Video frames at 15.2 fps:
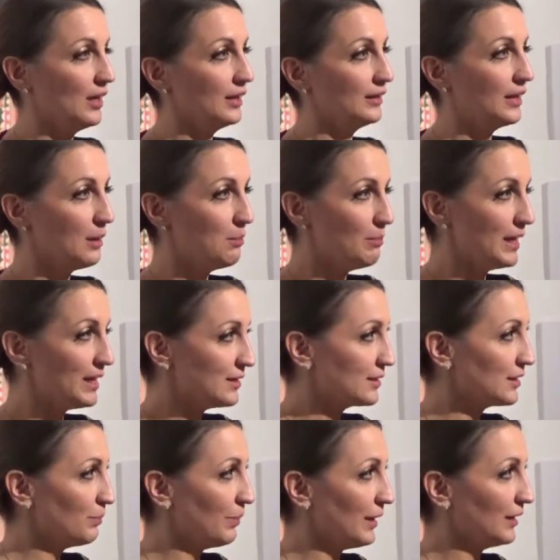They mixed
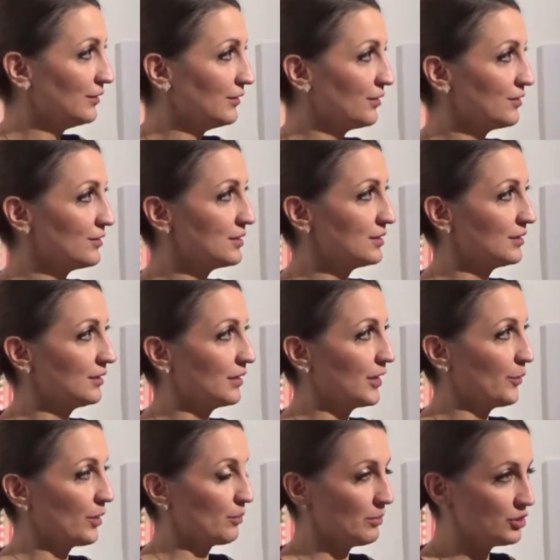the patterns, they
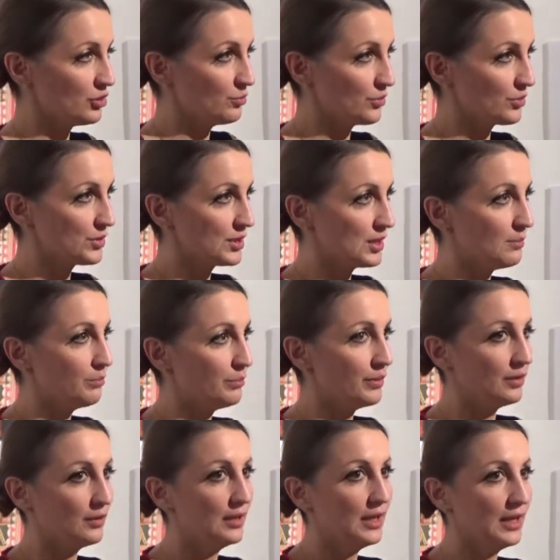were much more
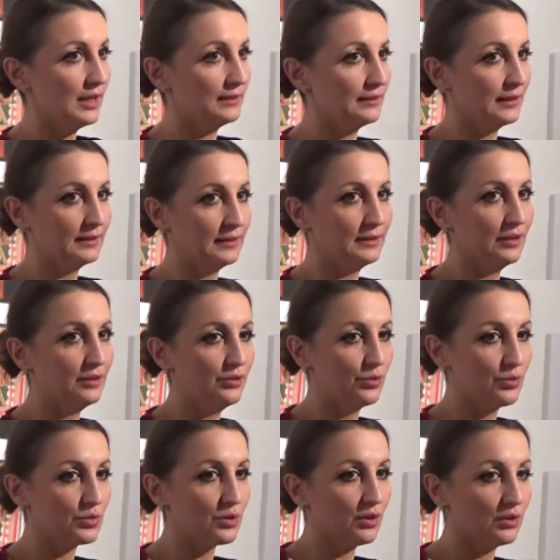simple, they didn't
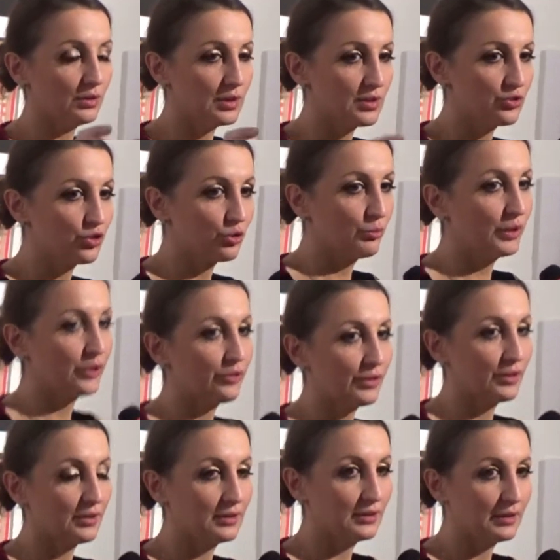use all these
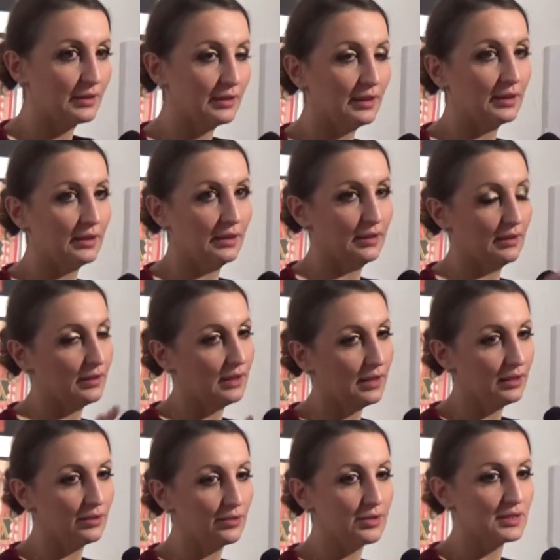geometrical
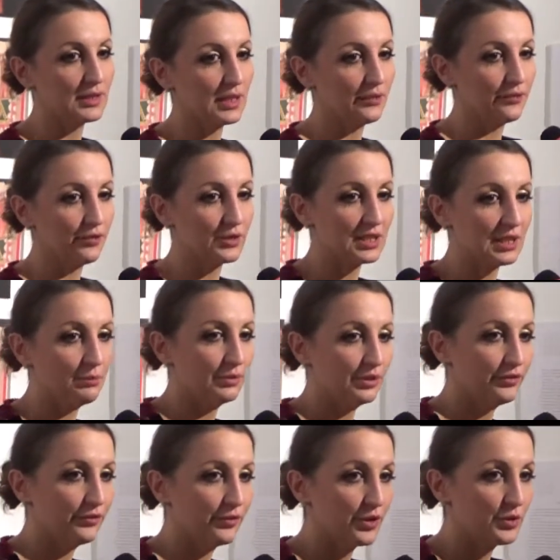colors, like for example the
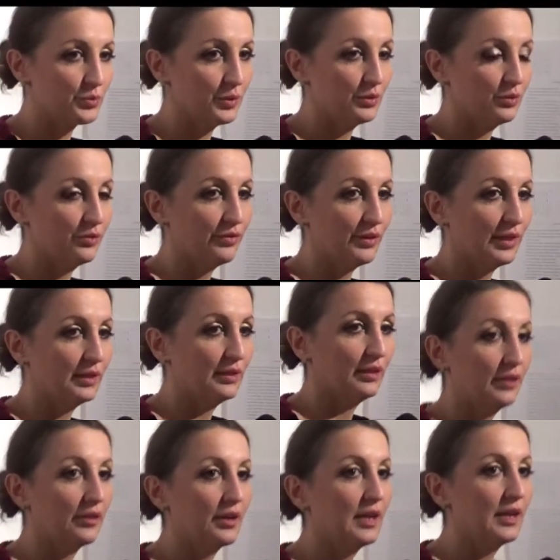first one you find
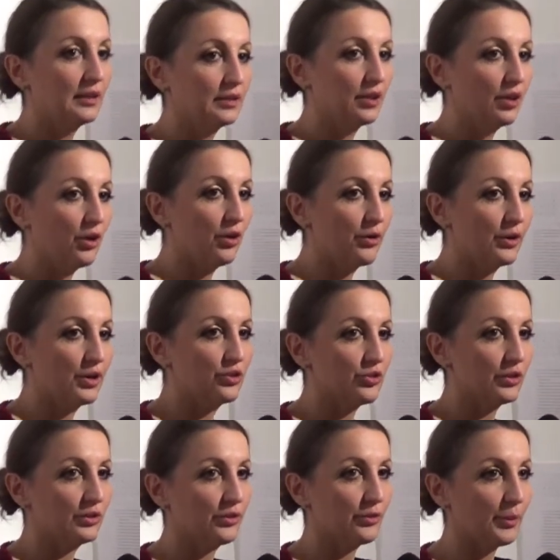here, the orange
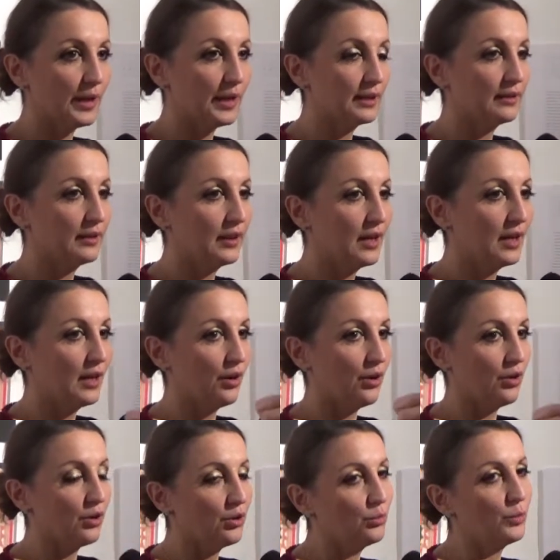and the red,
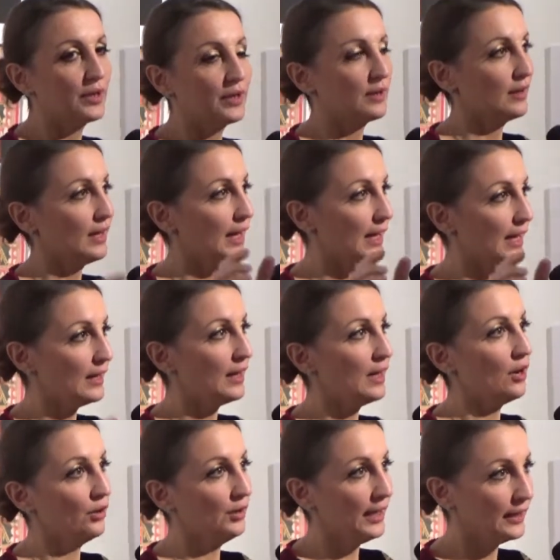all
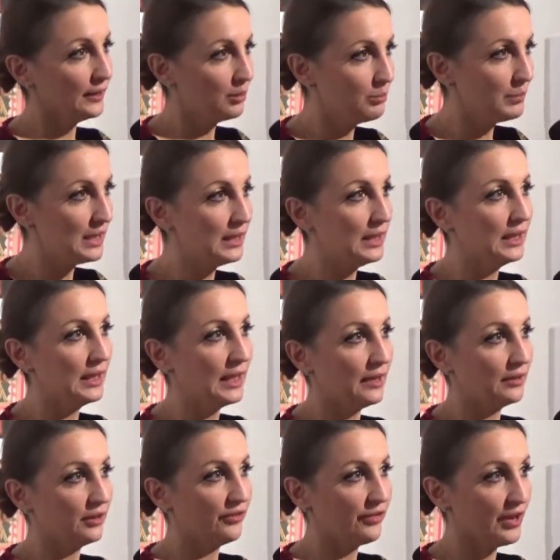had a meaning, and
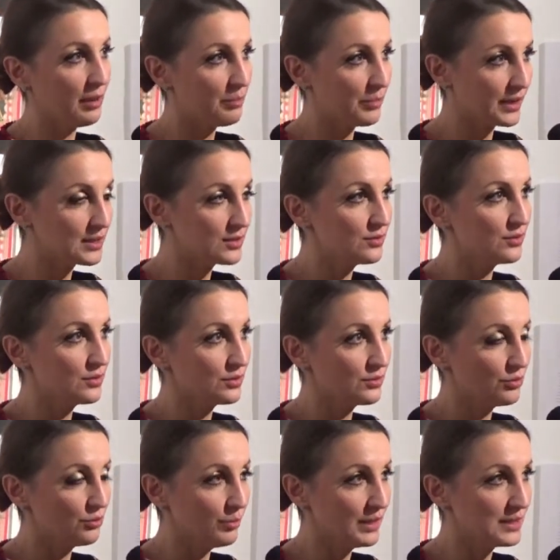the fabrics used
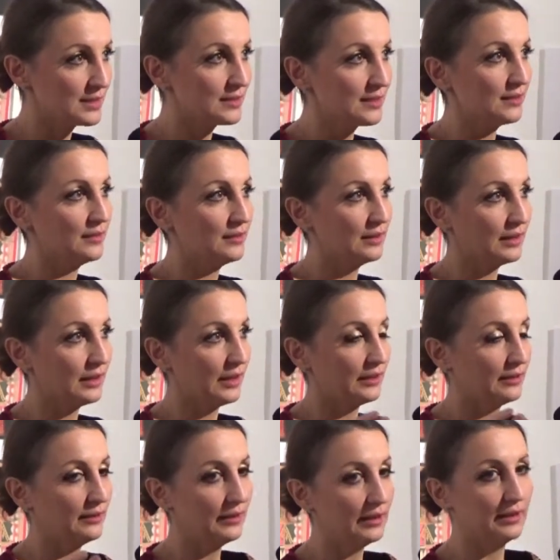to be silk
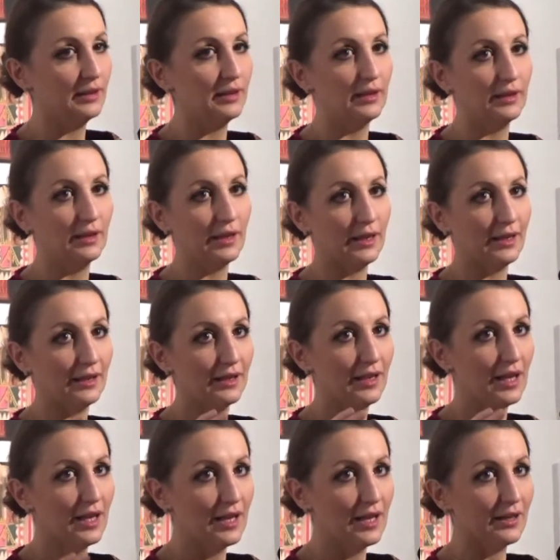and linen, and
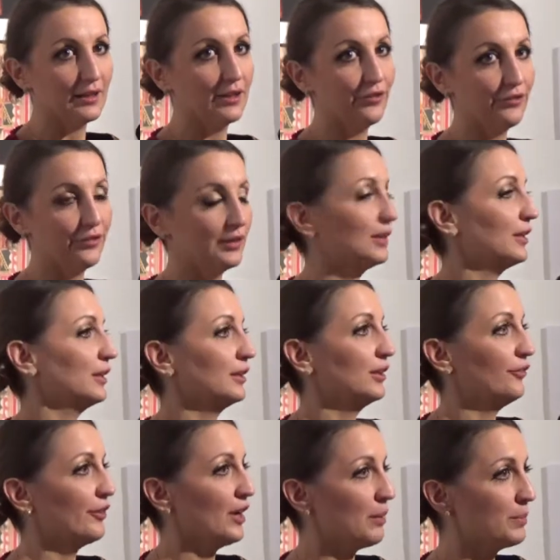the
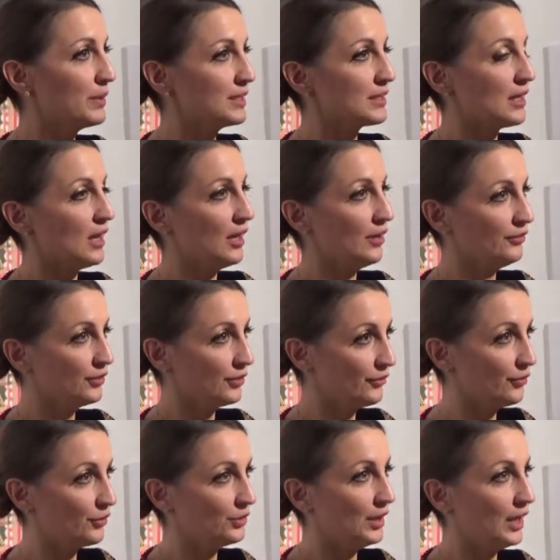fabrics after
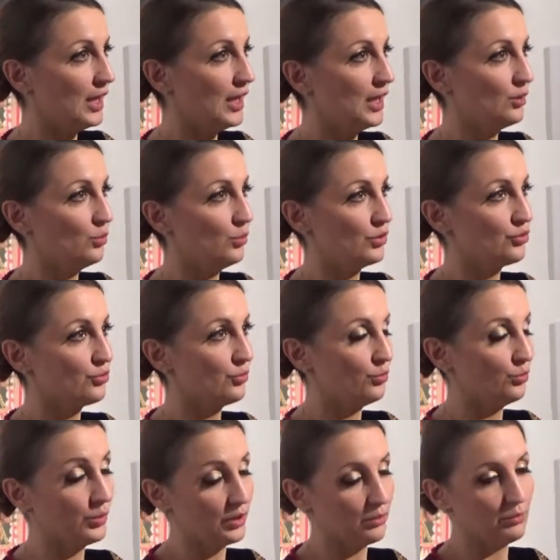48, which
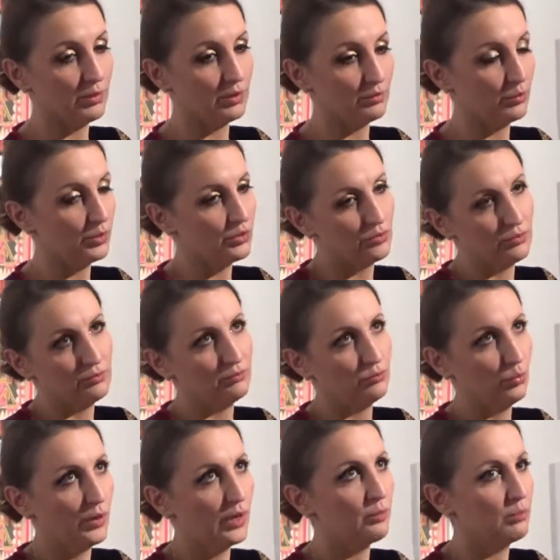
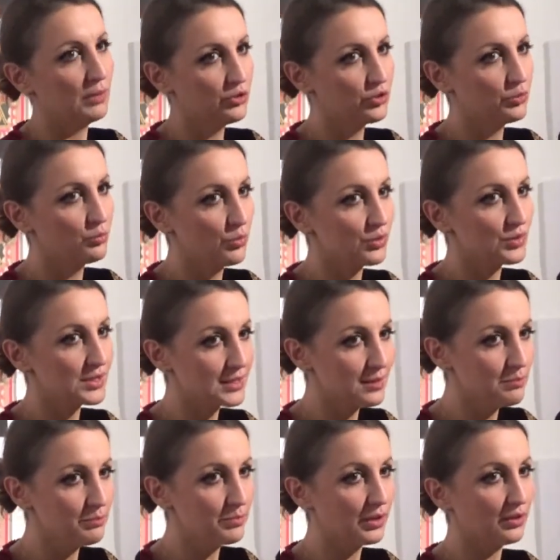were much more
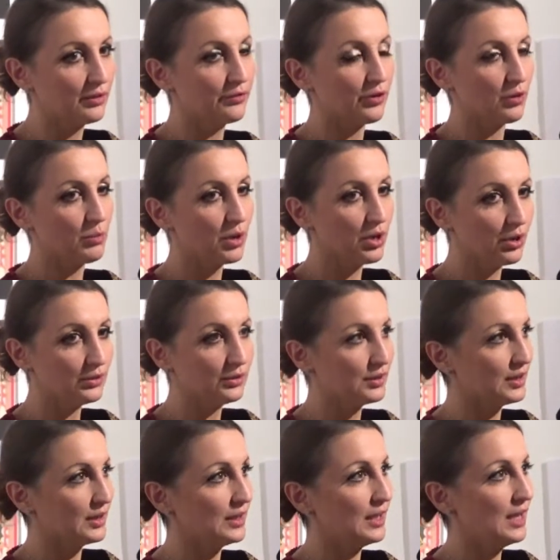simple, from
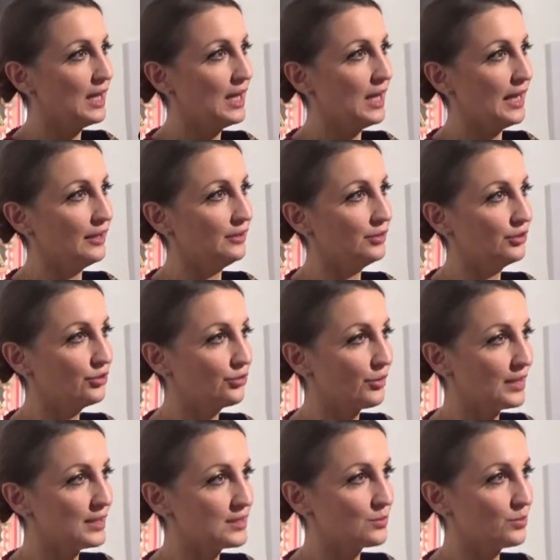cotton, and the
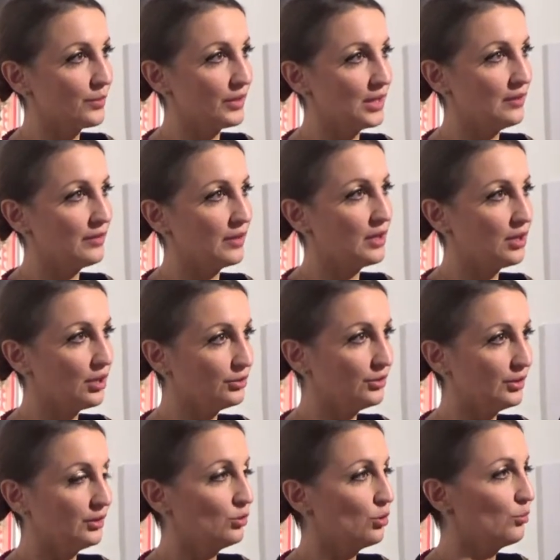threads were even
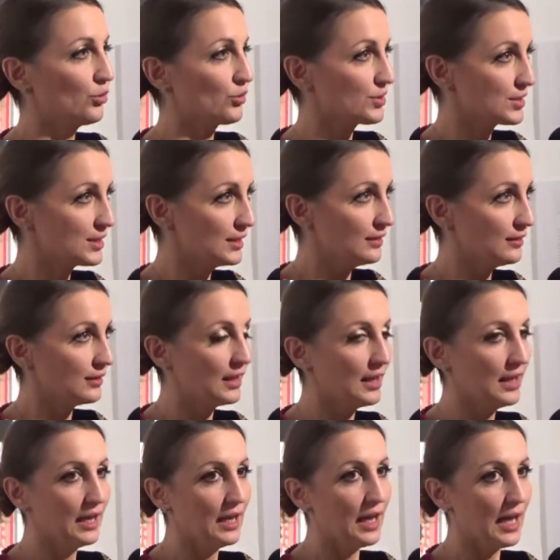cotton, no more silk.
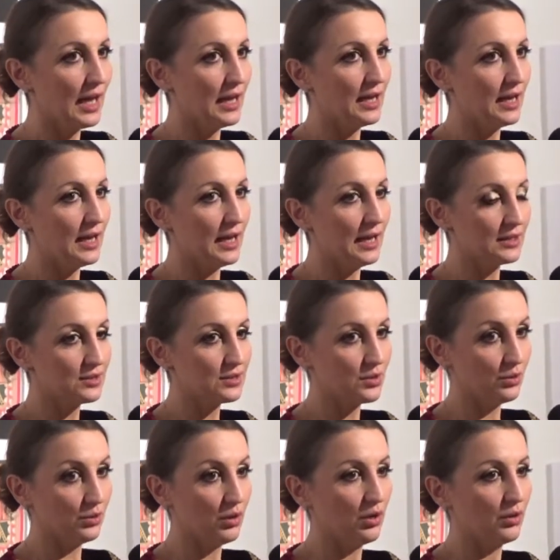and so
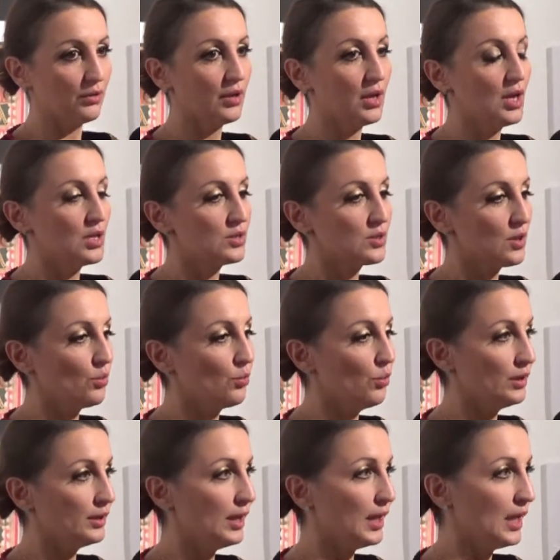long. So
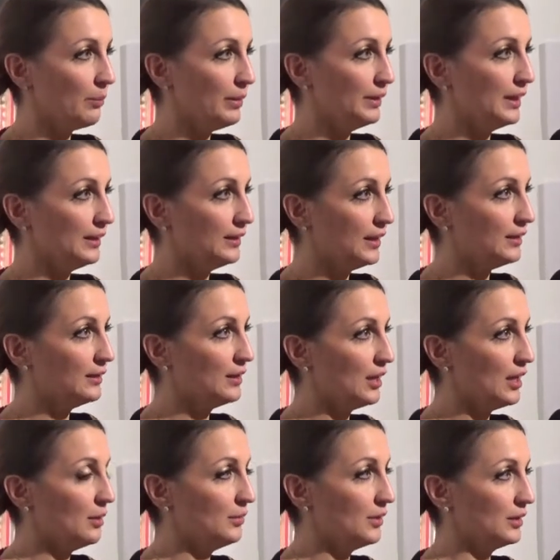what happened at that
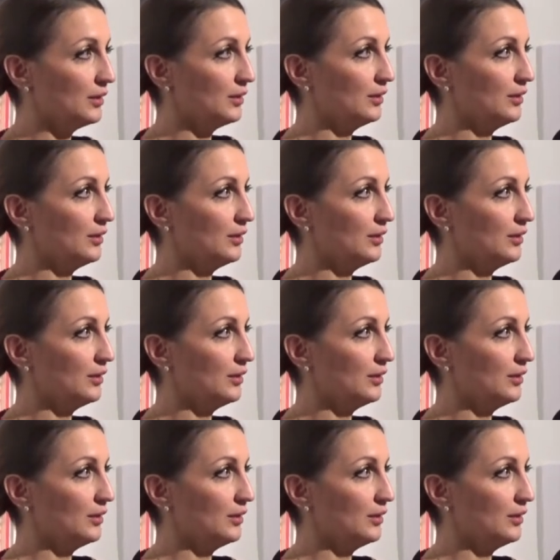time, that